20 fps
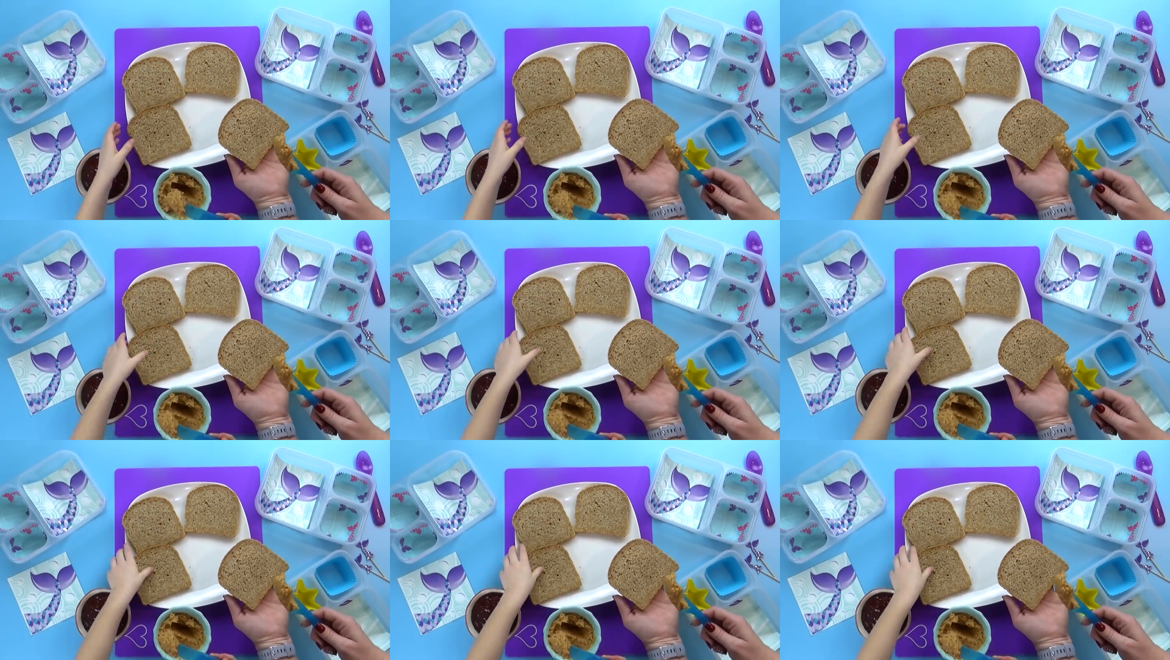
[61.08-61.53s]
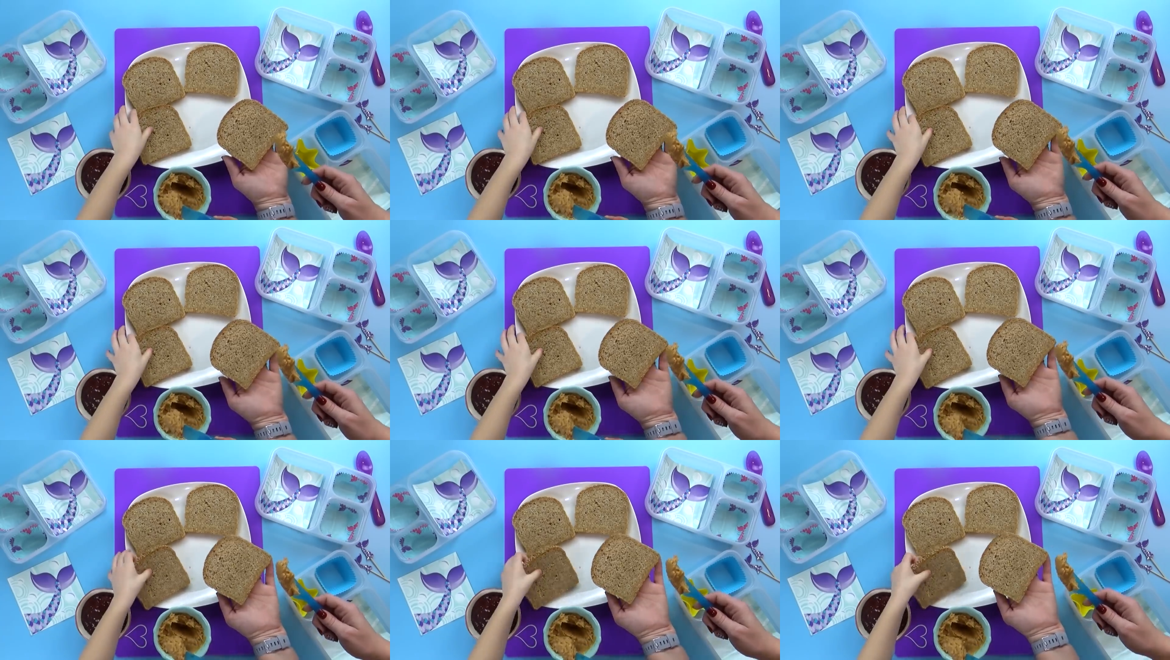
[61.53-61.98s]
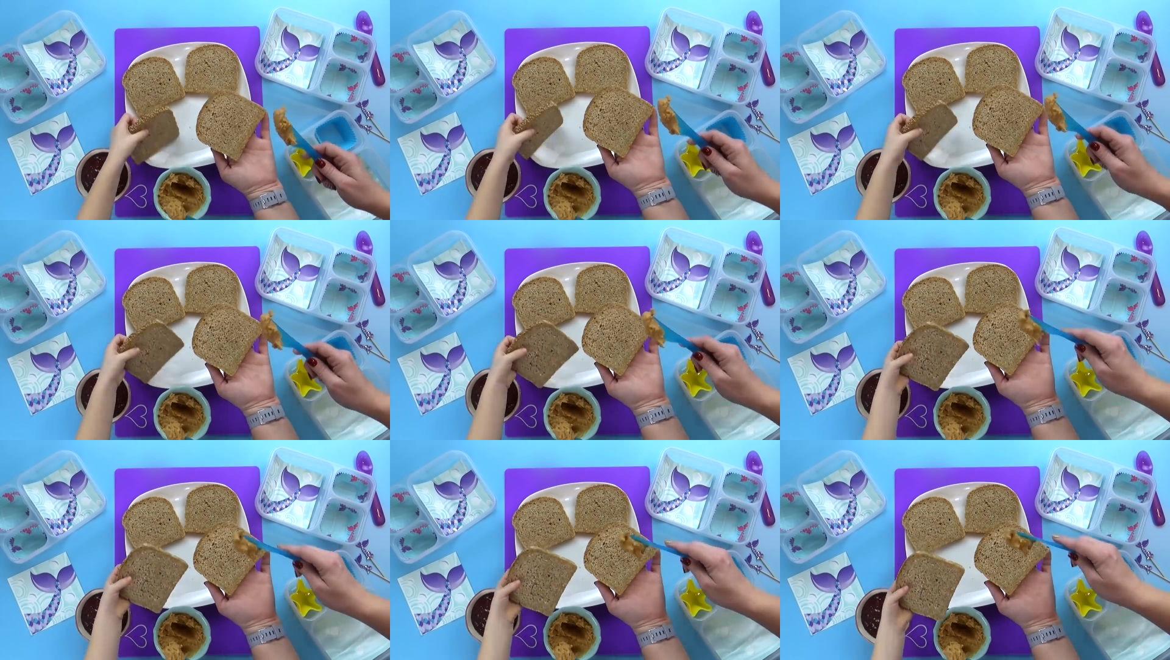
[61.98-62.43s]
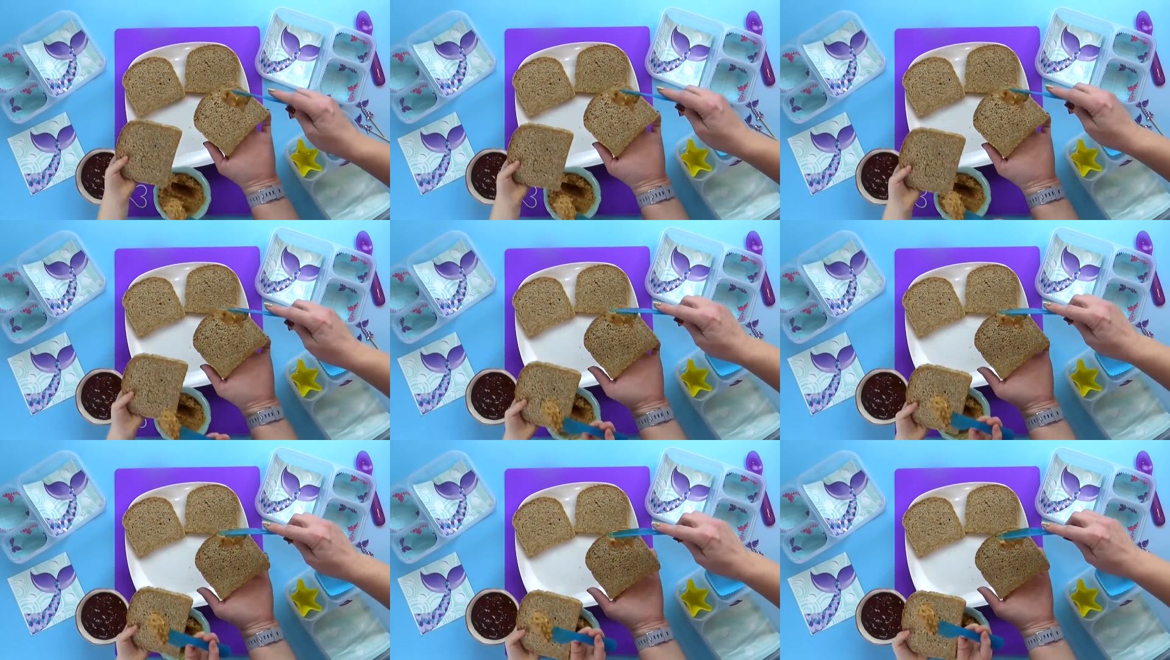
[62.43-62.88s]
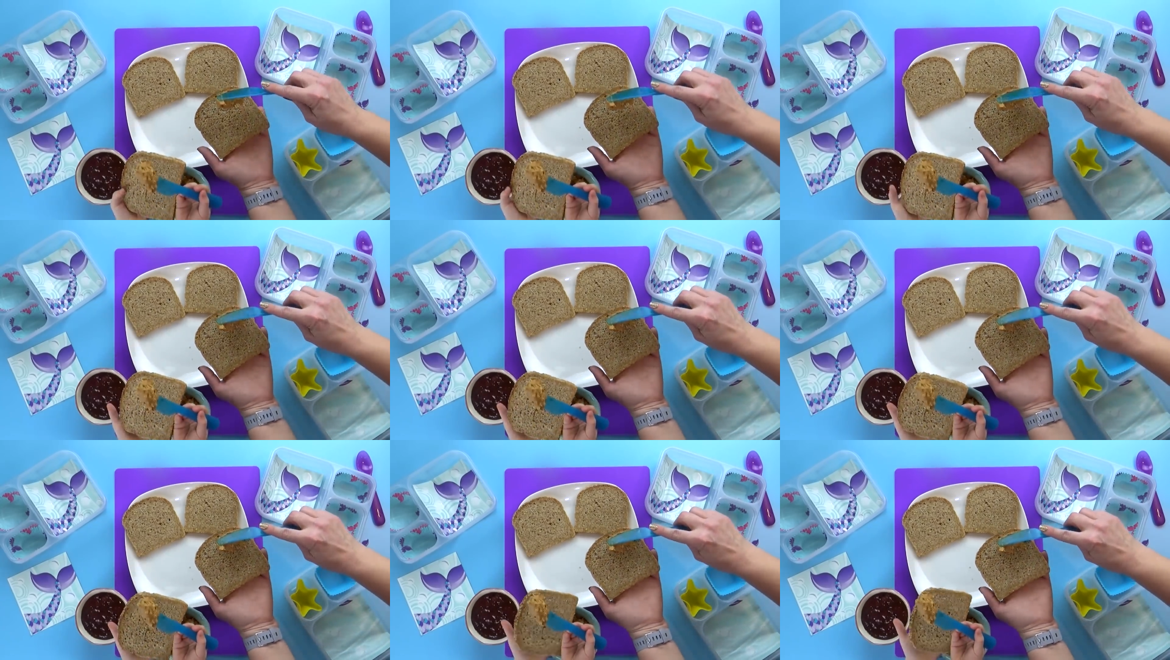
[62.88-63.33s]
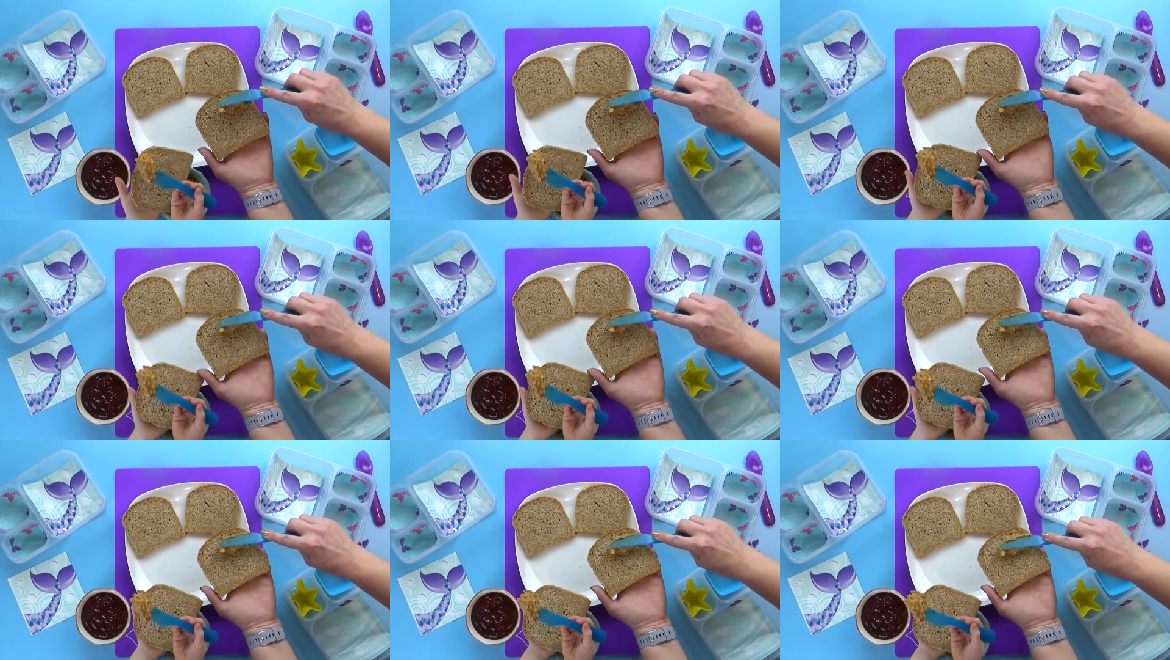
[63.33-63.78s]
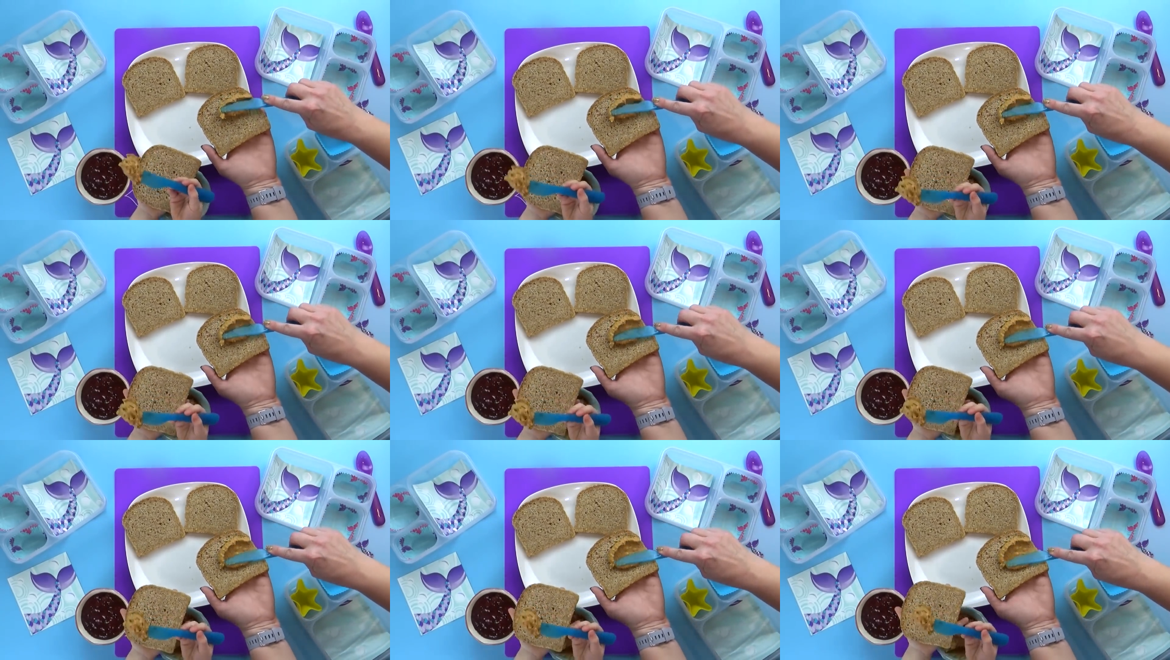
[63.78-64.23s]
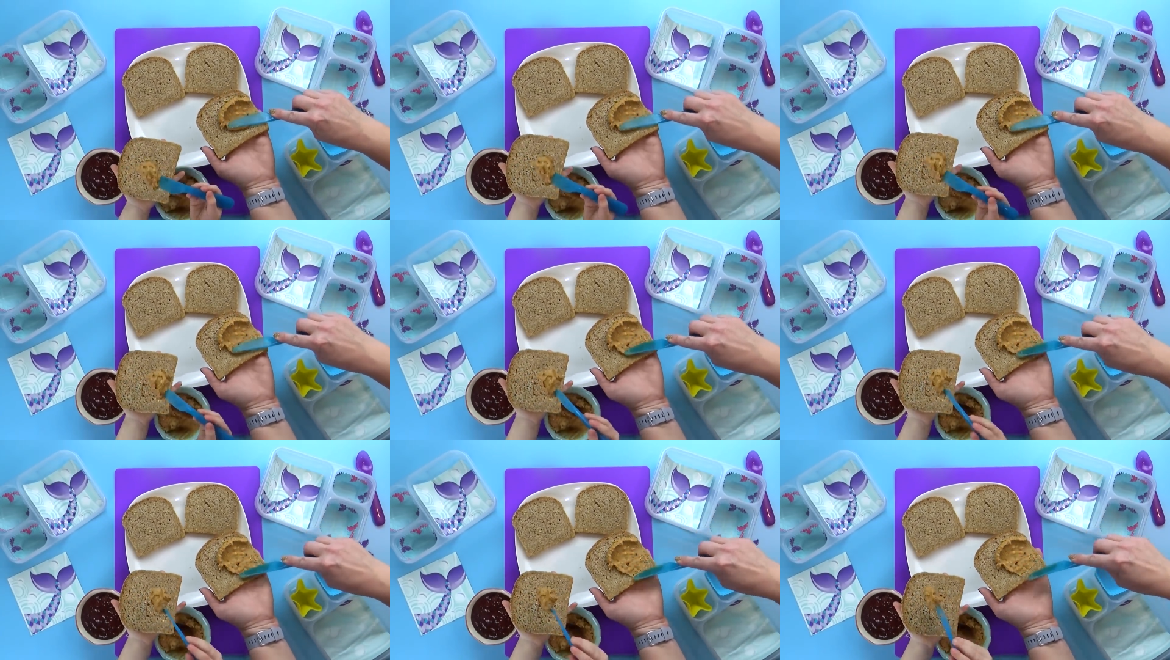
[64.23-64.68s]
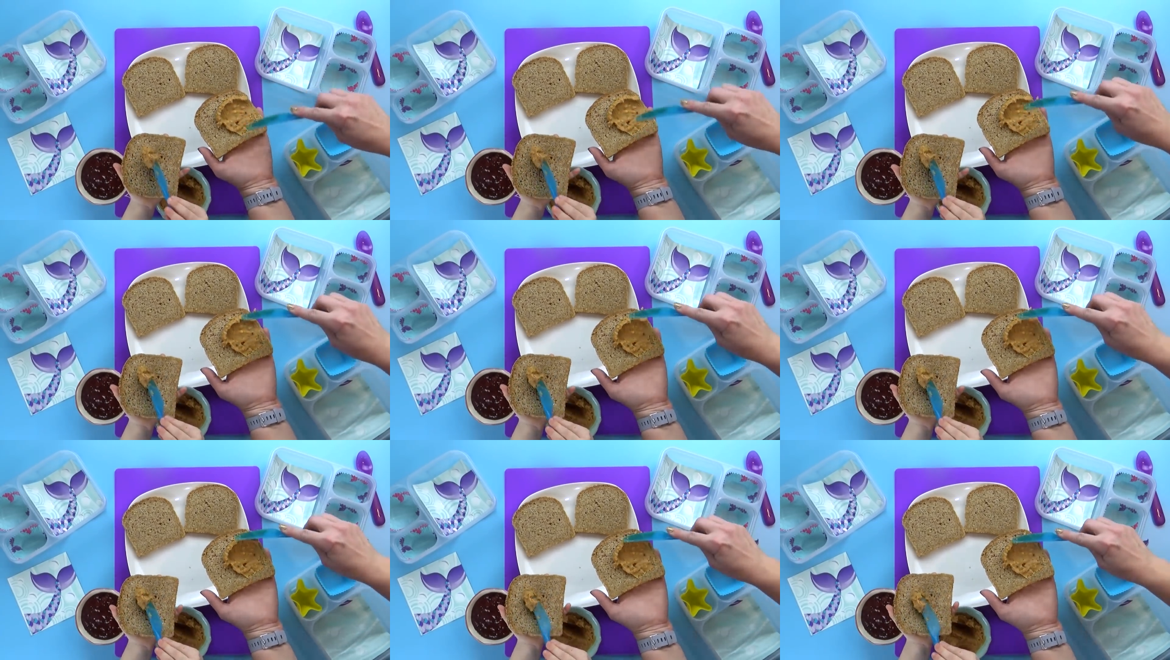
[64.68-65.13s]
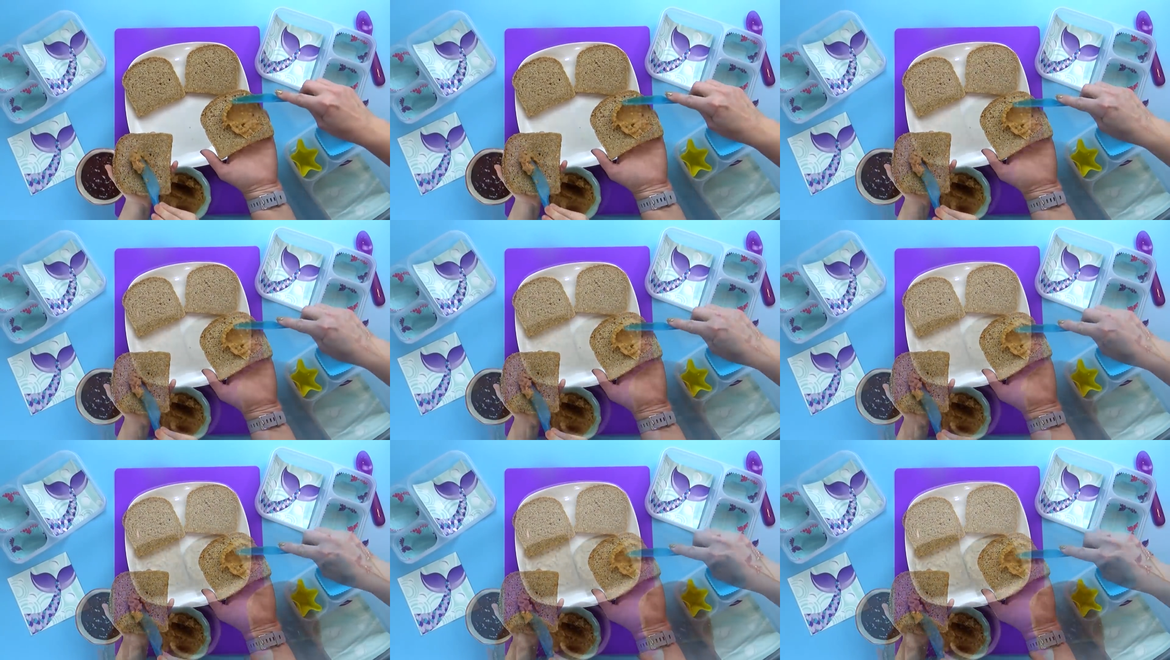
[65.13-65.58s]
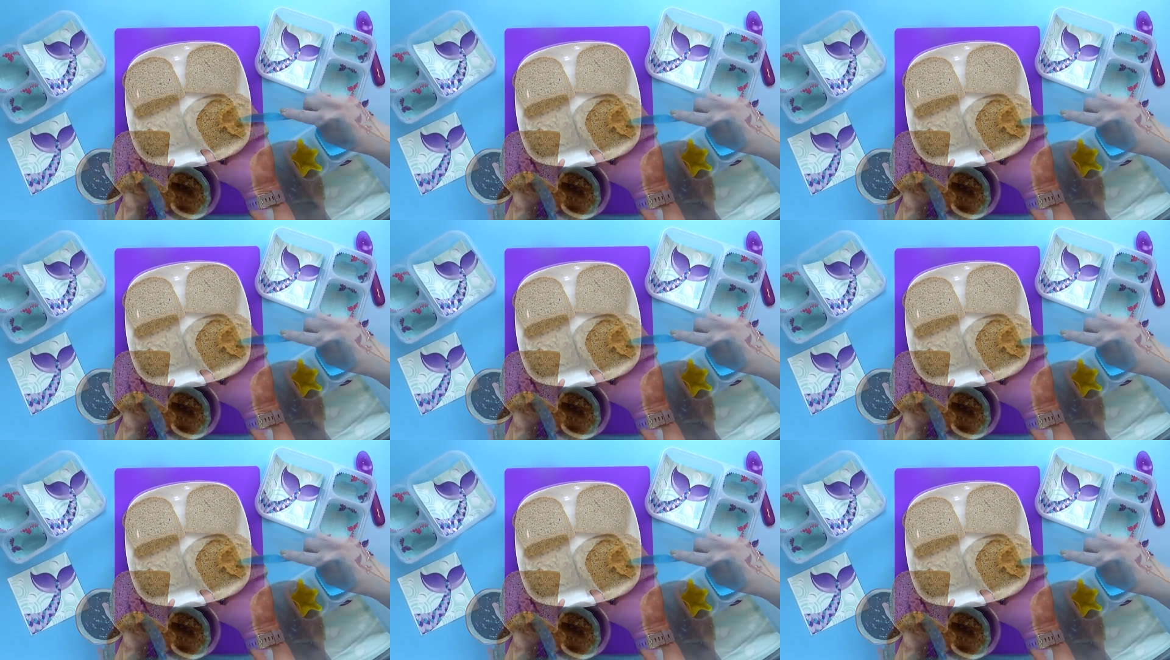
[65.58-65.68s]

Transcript: Nobody's mouth can be seen.